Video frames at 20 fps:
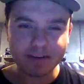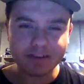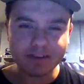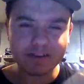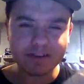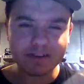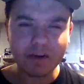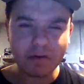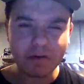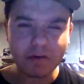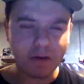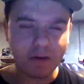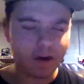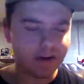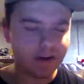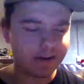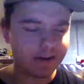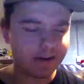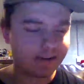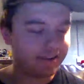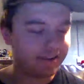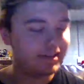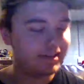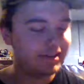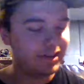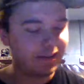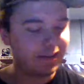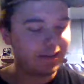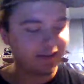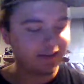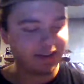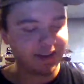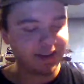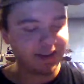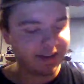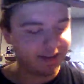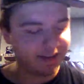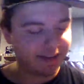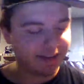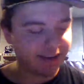So long. It's just like
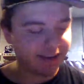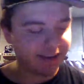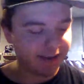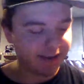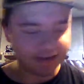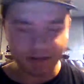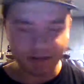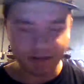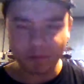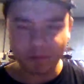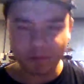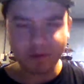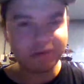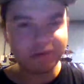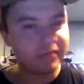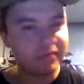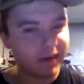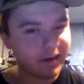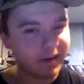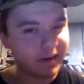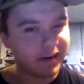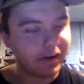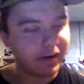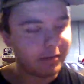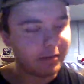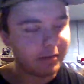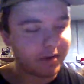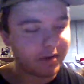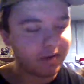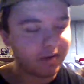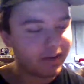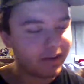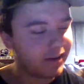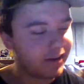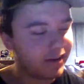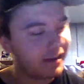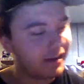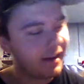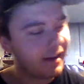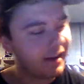The Heat. They're both very good
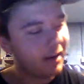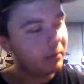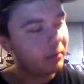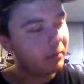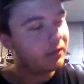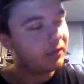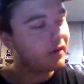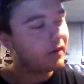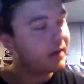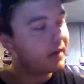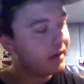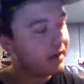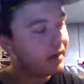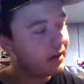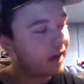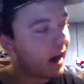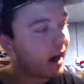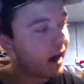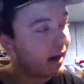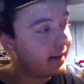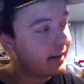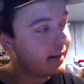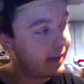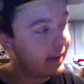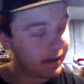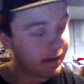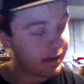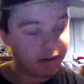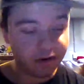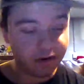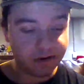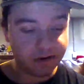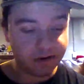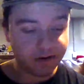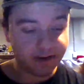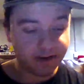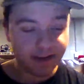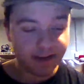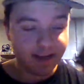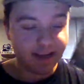movies with very good idea to
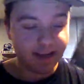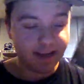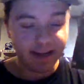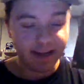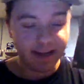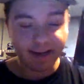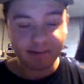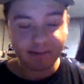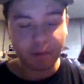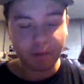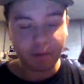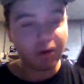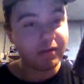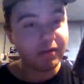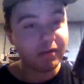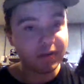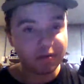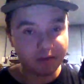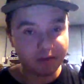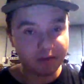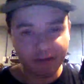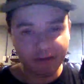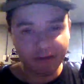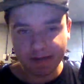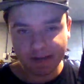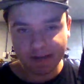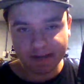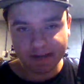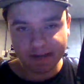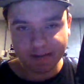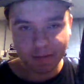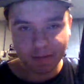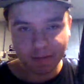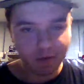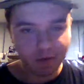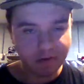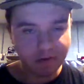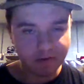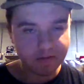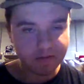it, and it's a perfect remake to
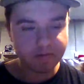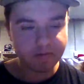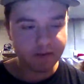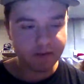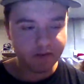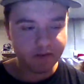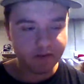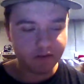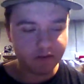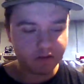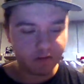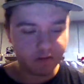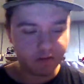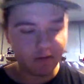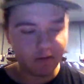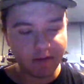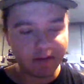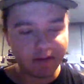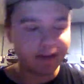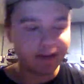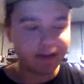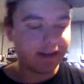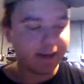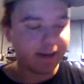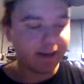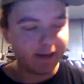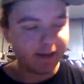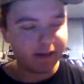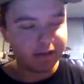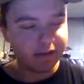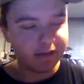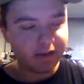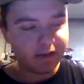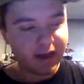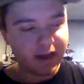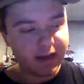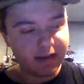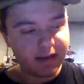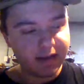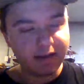both of them. You know, there's a remake in the 80s.
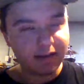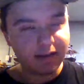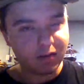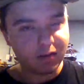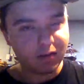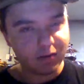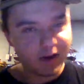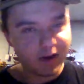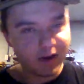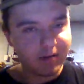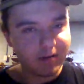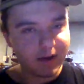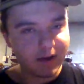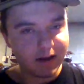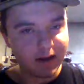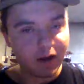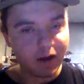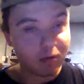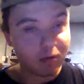This is a re-remake.